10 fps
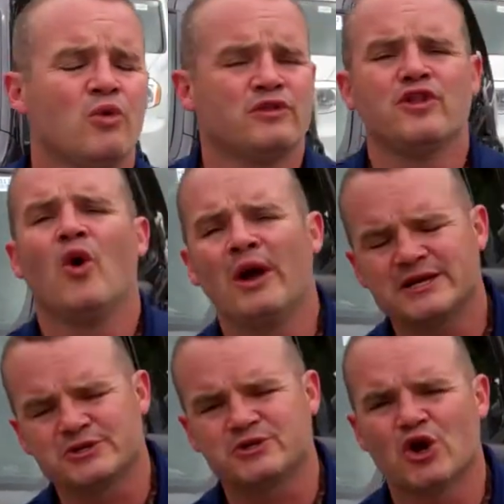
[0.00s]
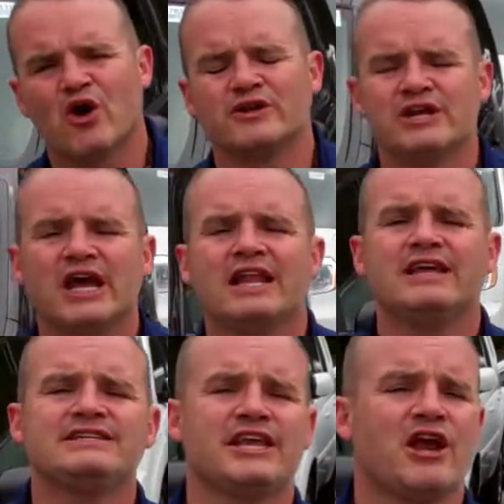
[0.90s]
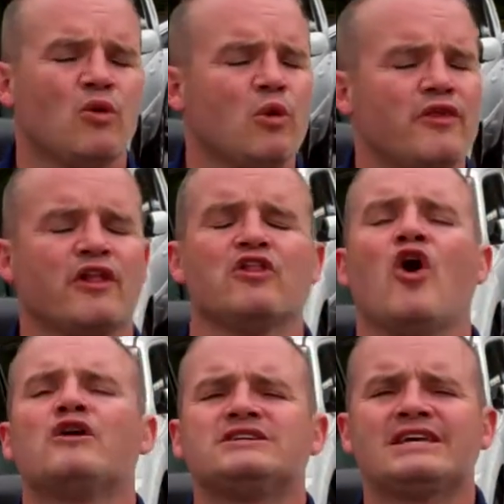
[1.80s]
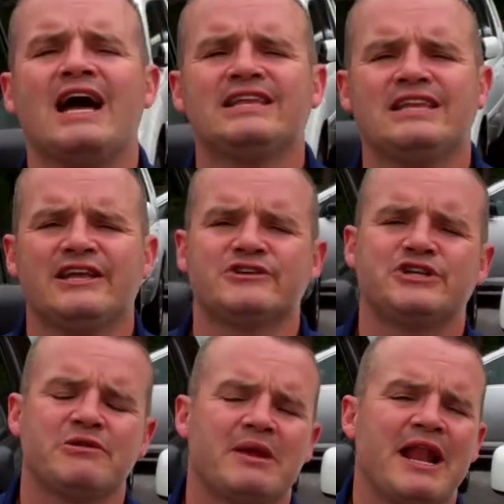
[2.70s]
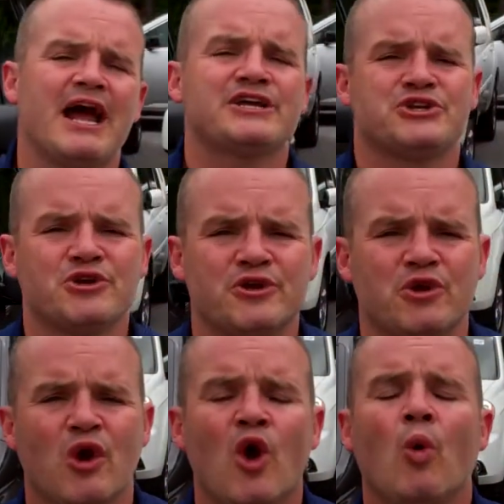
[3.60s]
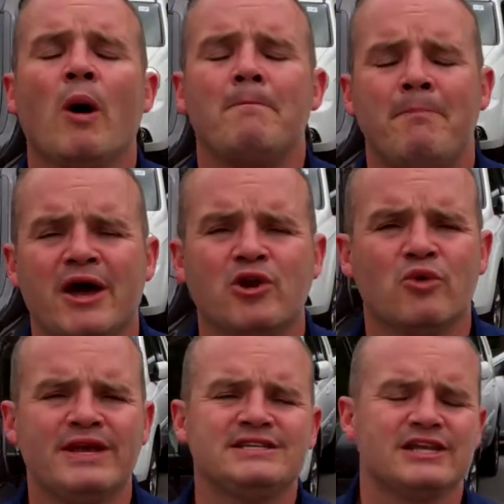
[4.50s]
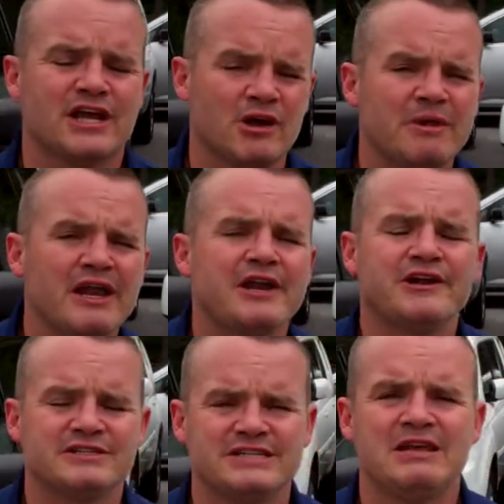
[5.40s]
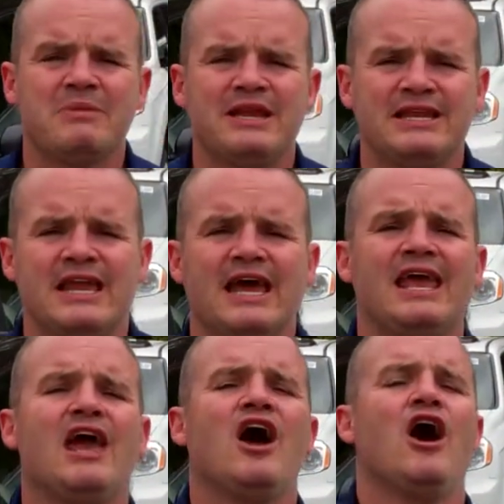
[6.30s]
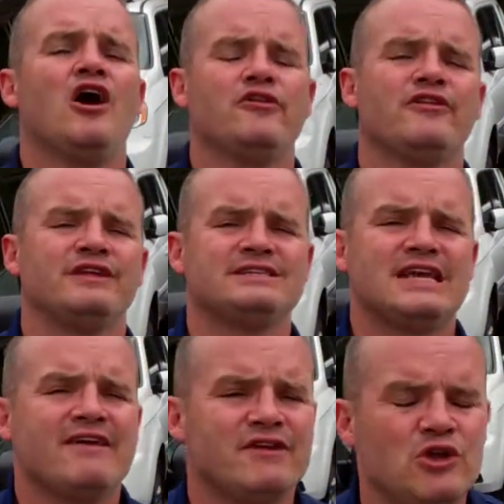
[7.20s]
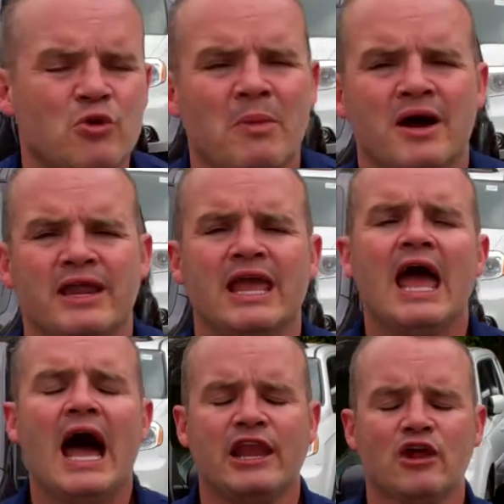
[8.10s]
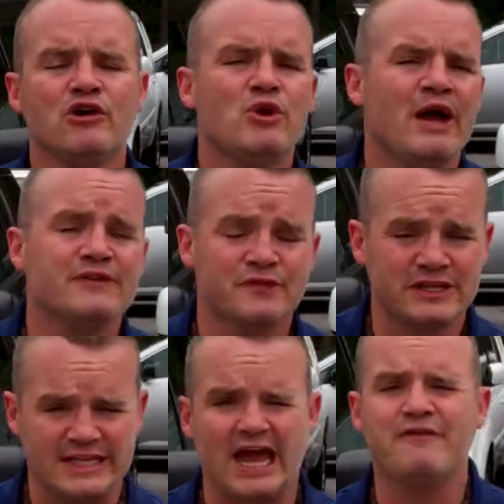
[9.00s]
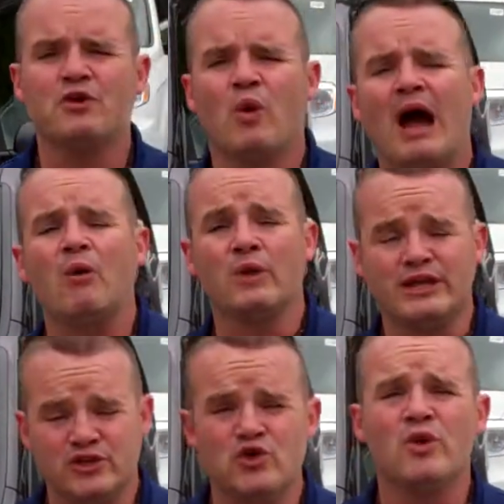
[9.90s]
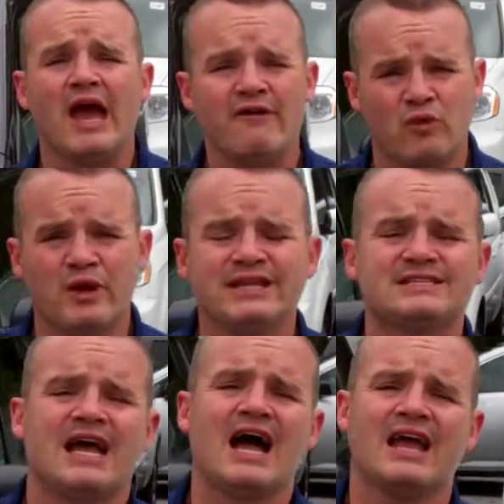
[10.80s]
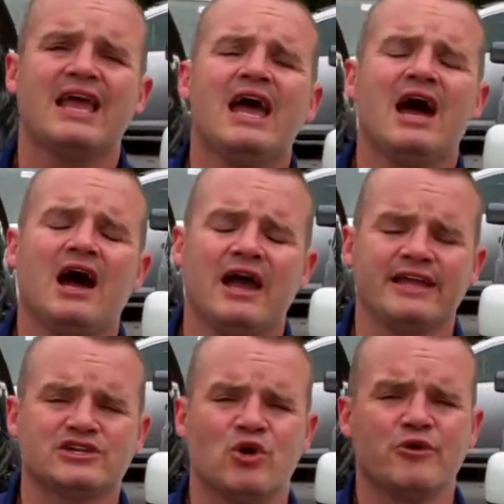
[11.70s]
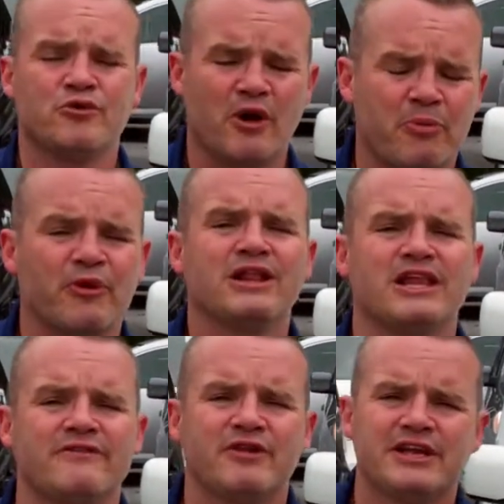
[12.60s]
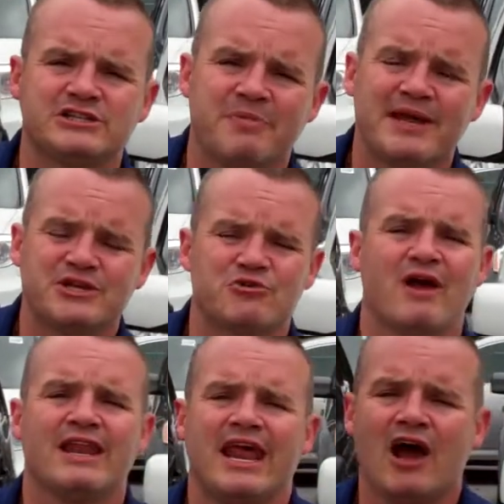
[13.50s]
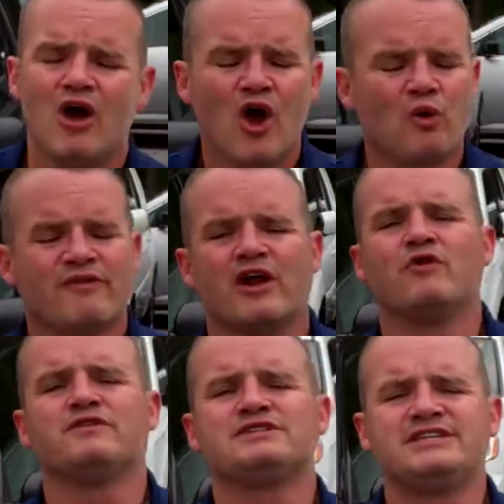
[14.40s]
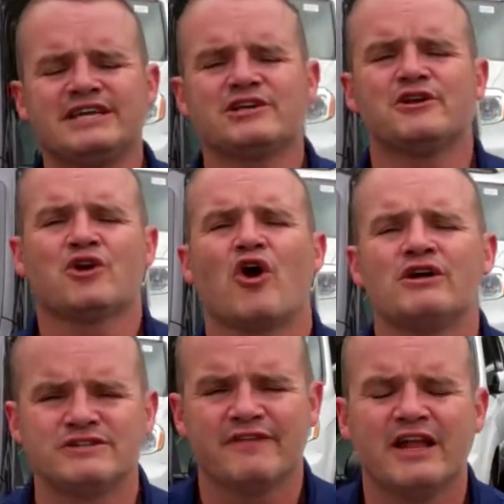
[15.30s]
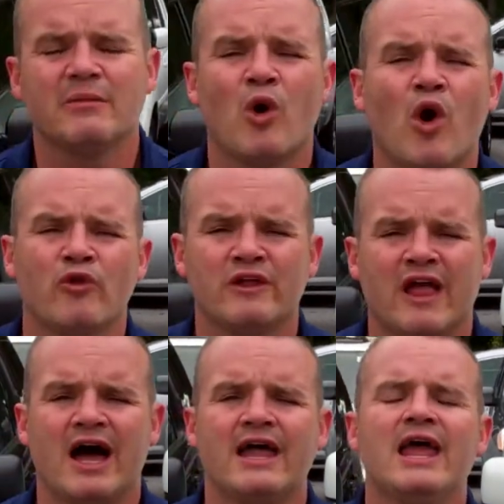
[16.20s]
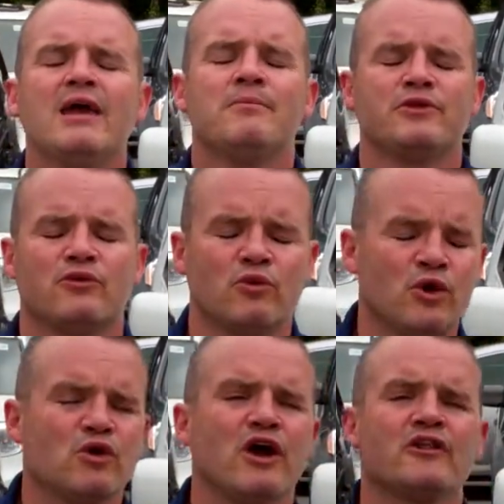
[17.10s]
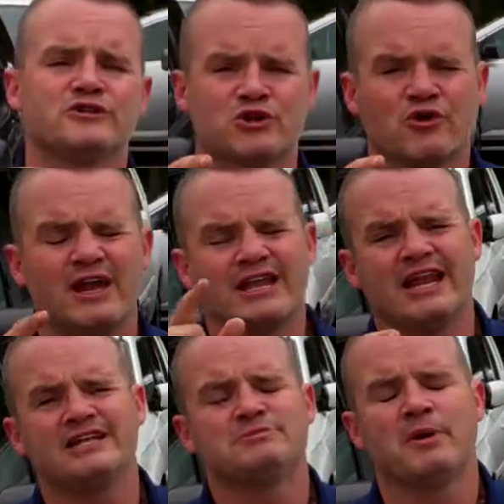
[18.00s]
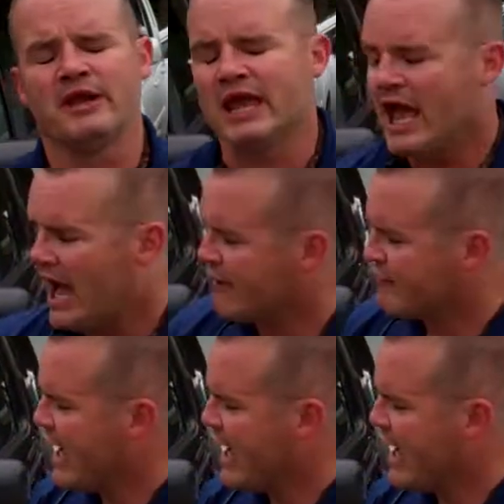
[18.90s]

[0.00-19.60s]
with no extra charge. Listen, Gary, we're the largest Honda dealership, and I assure you, what better reason to come down here and see me today other than saving you money. I know you asked for the Taffeta White. We do have one in stock. Uh, it's going through our pre-delivery inspection right now. We've got over six hundred cars available on the lot, but the real color's green, and that's money. I've